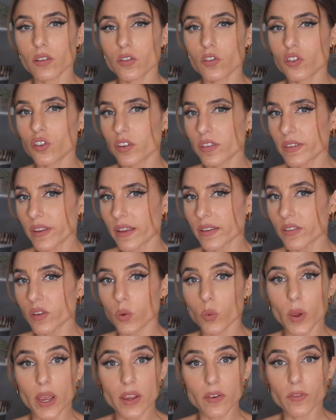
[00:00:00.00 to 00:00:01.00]
She says,
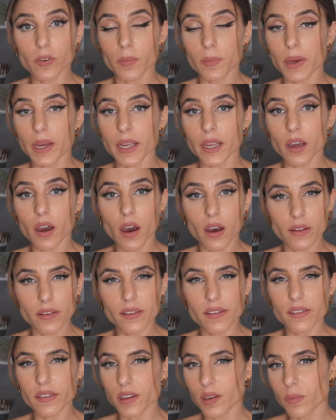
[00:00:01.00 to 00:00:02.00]
away from my hot hot
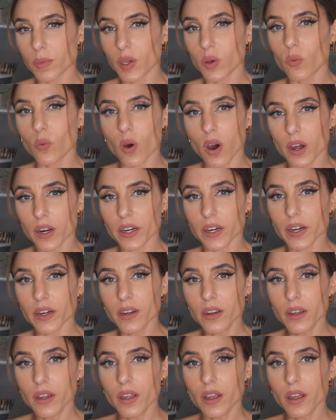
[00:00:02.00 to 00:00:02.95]
steaming water,